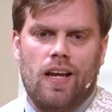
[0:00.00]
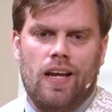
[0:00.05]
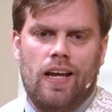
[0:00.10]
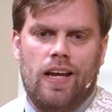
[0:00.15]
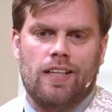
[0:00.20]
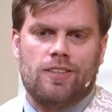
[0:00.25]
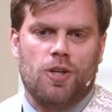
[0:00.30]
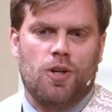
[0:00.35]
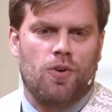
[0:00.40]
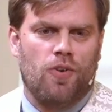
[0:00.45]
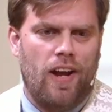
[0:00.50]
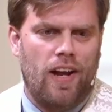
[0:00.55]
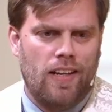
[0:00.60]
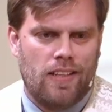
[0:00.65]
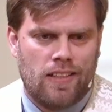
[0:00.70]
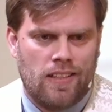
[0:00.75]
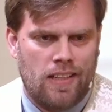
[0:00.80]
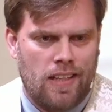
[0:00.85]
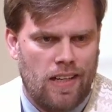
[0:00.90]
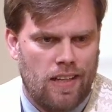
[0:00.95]
He has a
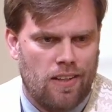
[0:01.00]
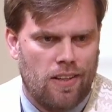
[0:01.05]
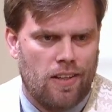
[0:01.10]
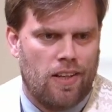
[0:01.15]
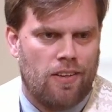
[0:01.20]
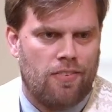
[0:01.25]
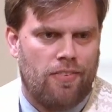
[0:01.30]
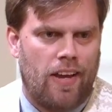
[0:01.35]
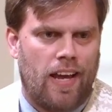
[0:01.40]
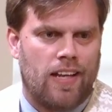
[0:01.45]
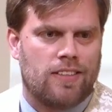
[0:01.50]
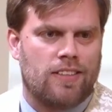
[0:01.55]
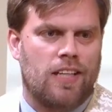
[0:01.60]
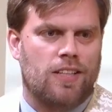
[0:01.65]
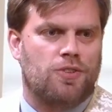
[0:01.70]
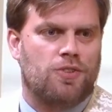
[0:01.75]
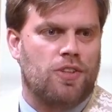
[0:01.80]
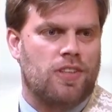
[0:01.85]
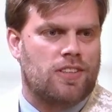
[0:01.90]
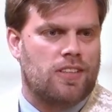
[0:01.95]
great deal of
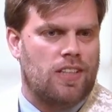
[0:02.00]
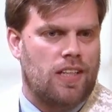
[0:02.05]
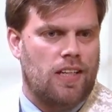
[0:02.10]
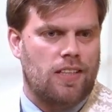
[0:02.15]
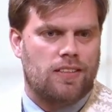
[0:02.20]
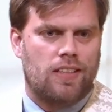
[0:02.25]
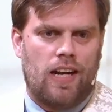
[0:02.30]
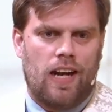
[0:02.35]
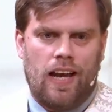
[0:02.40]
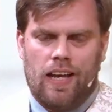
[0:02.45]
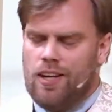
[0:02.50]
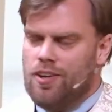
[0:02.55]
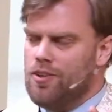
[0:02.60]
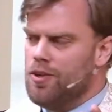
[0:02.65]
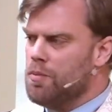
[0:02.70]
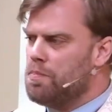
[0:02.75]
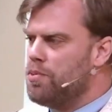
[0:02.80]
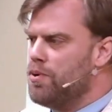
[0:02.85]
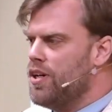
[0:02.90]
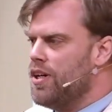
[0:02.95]
eccentricities that I hear
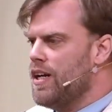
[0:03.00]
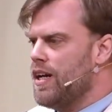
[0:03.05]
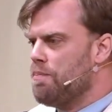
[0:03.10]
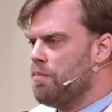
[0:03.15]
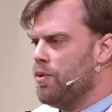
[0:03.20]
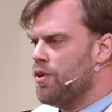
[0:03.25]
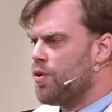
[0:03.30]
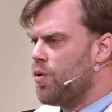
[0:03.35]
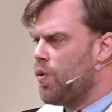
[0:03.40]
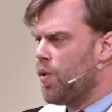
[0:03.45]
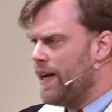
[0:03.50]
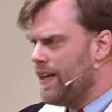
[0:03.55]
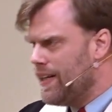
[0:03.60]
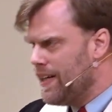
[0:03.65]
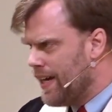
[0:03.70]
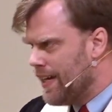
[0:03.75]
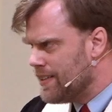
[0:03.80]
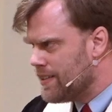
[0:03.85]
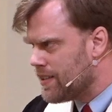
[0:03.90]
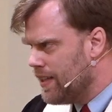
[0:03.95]
you're putting up with quite
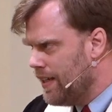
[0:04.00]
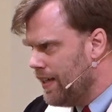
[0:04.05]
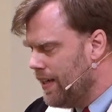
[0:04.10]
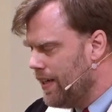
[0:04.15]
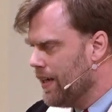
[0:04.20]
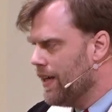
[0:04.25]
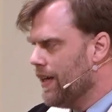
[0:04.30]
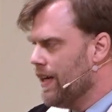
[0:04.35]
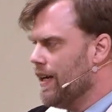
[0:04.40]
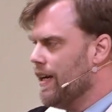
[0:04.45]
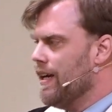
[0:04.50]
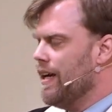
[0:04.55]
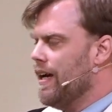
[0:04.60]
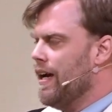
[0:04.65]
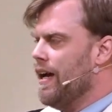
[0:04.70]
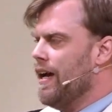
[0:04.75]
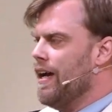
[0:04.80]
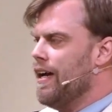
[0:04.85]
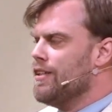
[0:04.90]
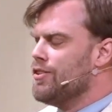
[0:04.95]
nicely.
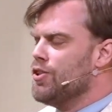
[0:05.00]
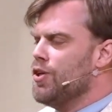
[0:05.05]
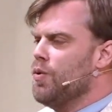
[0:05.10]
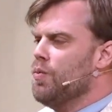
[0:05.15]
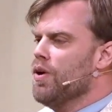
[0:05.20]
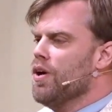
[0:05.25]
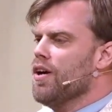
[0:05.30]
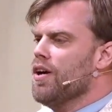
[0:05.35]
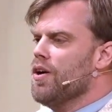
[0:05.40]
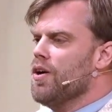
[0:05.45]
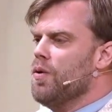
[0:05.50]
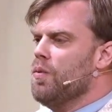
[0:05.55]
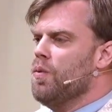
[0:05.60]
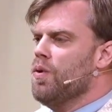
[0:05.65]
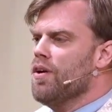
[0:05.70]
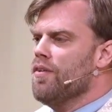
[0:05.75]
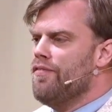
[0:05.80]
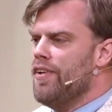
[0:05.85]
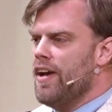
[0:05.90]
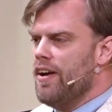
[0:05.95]
Uh, so we're,
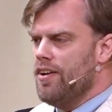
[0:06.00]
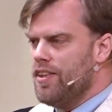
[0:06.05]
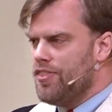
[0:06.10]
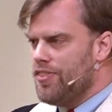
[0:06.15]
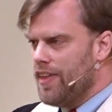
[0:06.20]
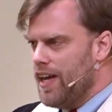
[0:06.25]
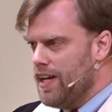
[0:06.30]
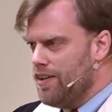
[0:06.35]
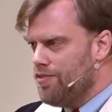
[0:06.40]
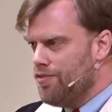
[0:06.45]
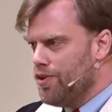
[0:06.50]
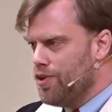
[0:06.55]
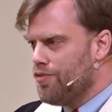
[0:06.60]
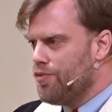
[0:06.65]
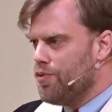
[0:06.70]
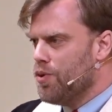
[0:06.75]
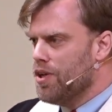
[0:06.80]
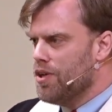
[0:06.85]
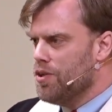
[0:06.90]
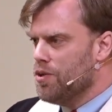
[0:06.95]
we're very thankful
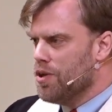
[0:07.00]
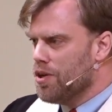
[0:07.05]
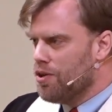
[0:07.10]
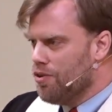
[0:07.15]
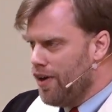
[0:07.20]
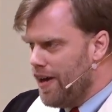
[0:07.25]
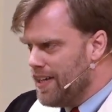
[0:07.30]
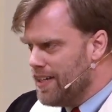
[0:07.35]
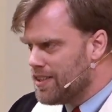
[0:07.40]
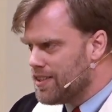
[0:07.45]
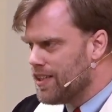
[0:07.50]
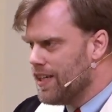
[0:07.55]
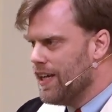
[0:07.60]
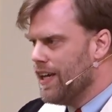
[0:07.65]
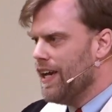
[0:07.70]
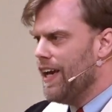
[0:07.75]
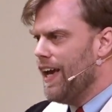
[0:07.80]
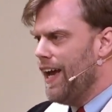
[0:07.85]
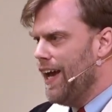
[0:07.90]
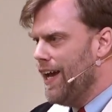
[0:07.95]
for your grace
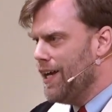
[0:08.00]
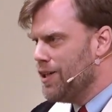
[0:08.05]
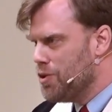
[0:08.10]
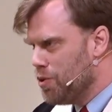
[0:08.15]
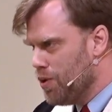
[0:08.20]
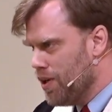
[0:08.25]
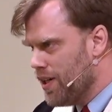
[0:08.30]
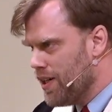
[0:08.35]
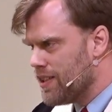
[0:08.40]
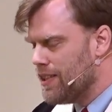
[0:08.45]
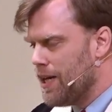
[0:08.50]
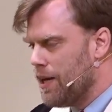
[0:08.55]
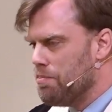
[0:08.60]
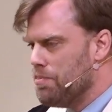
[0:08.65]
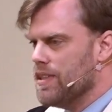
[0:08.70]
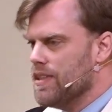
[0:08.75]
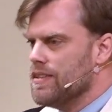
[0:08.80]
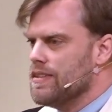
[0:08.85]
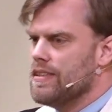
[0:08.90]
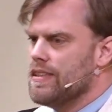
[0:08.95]
and your
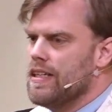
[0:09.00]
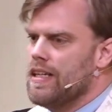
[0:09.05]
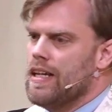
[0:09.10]
acceptance.